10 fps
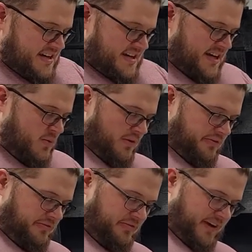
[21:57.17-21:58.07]
He will
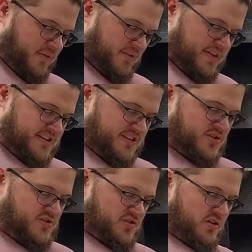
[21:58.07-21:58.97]
fight with his
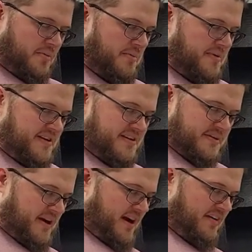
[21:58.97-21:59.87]
usual armament, a
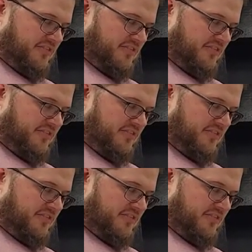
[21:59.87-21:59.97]
pair of